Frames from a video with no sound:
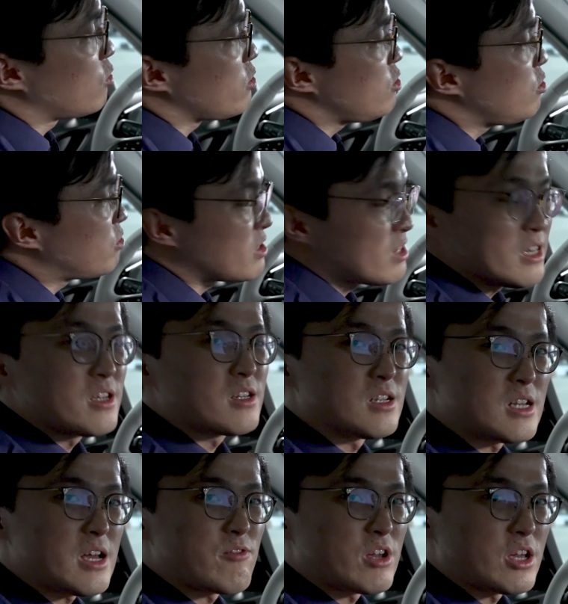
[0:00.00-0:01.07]
you think
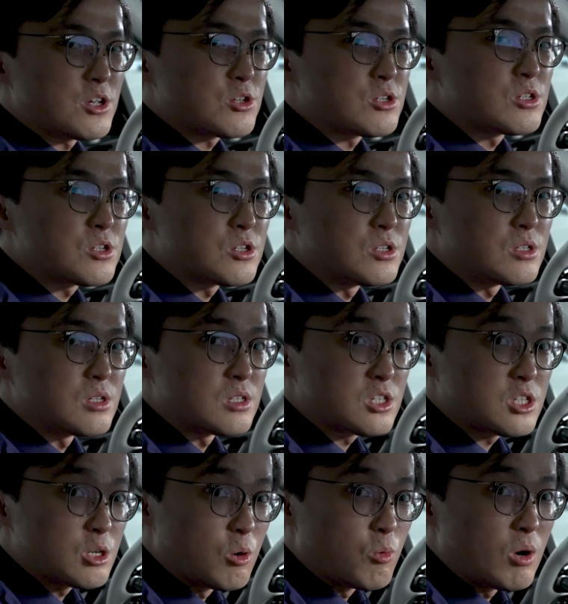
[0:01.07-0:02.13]
the navigation is
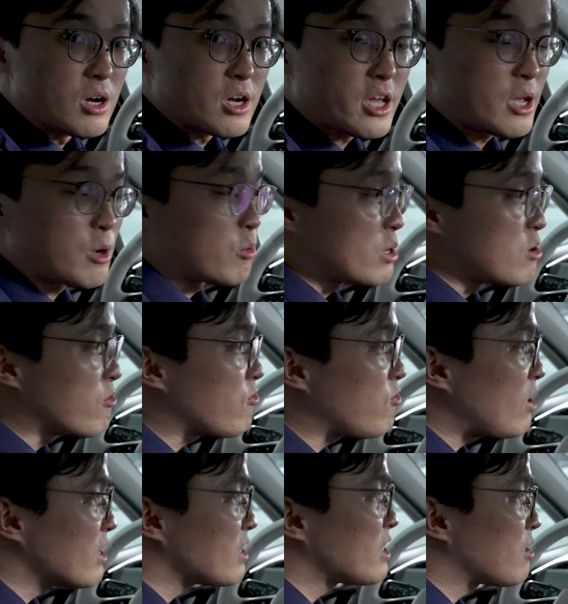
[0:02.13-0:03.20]
still working. When you
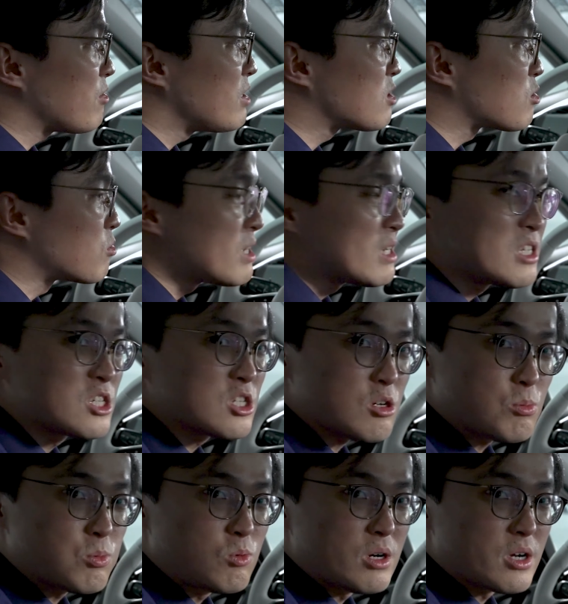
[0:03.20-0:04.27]
find out it's already
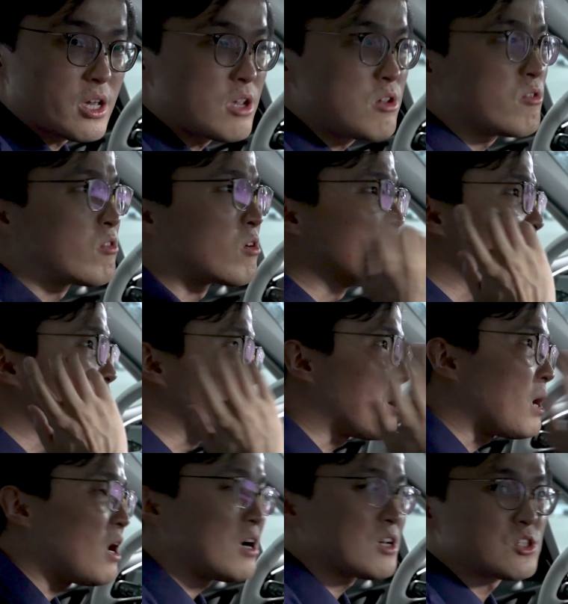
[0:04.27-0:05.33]
stopped working, you've already
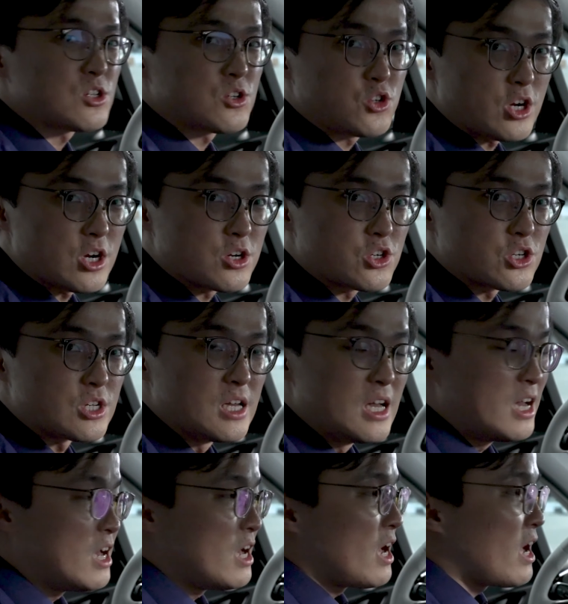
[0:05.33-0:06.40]
passed a junction.
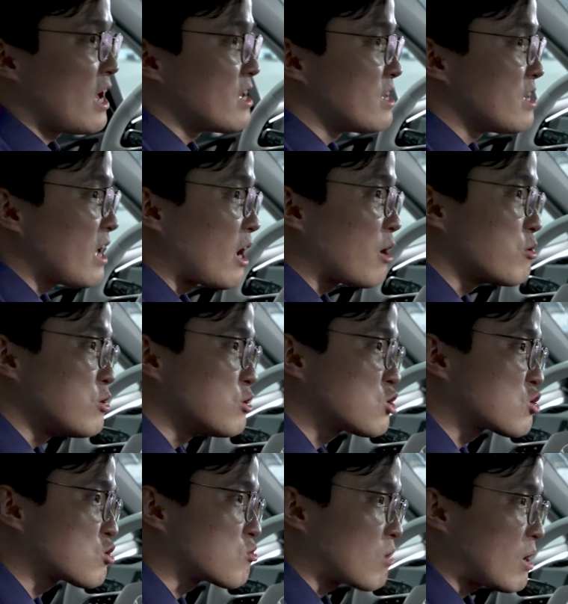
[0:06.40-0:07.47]
And now you
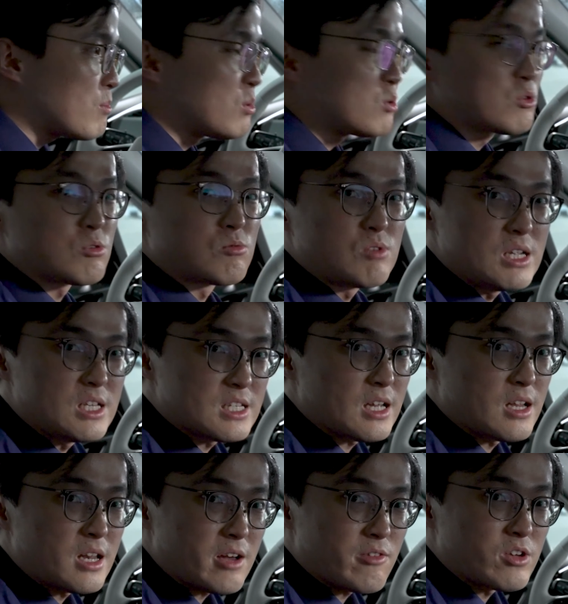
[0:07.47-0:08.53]
scramble to
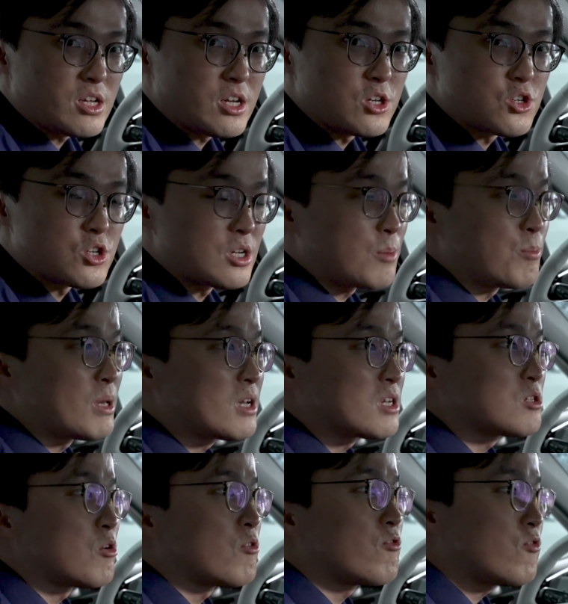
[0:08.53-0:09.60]
reset navigation. And
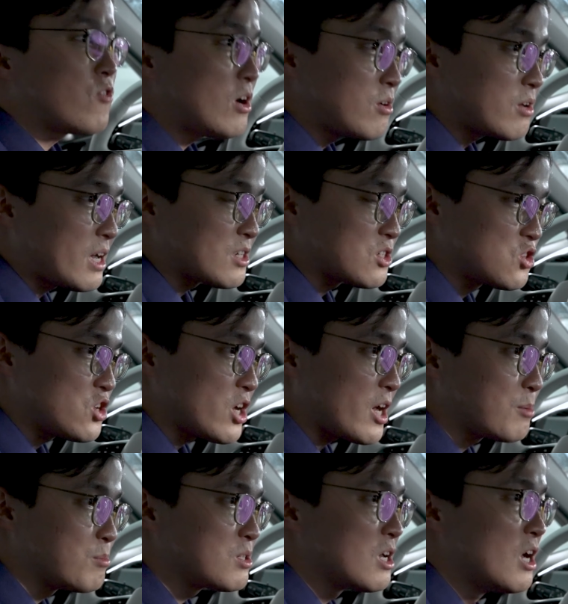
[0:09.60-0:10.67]
because your phone has
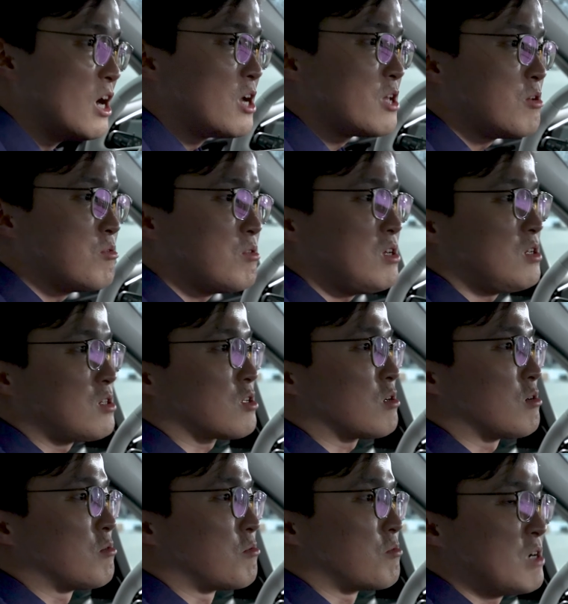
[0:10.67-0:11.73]
jammed, you need
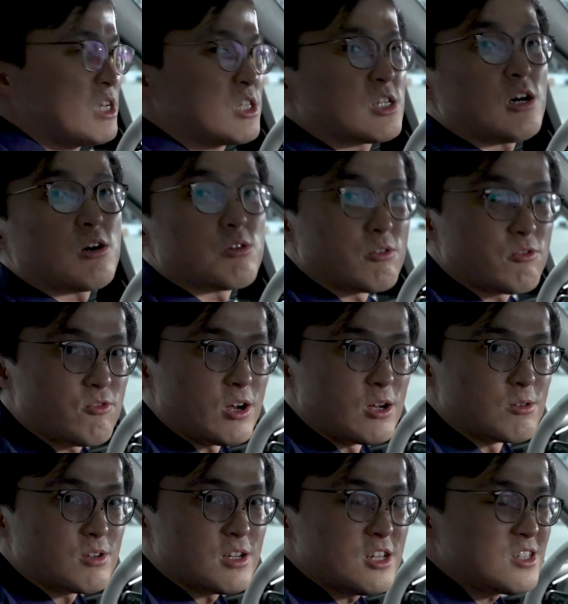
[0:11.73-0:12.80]
to restart your
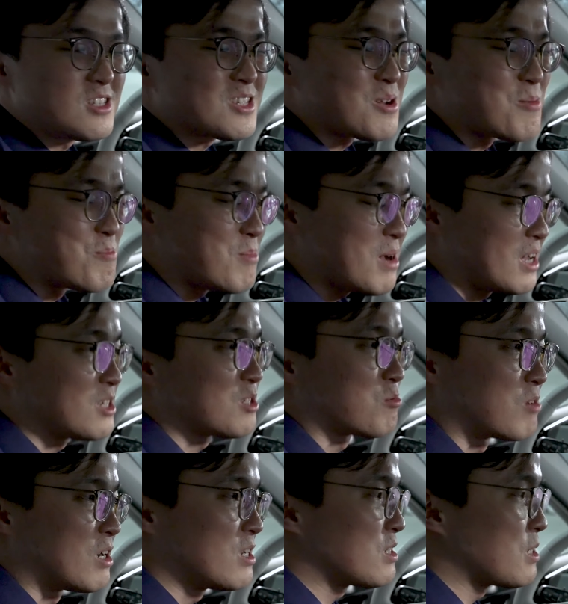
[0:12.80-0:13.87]
phone. It's a
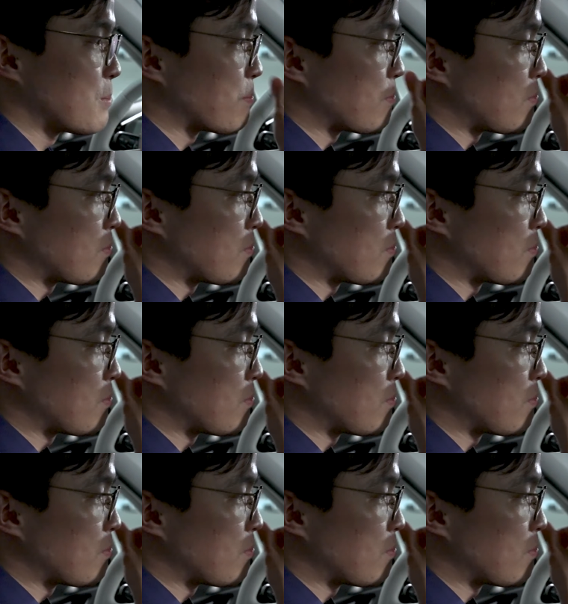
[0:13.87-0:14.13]
mess, right?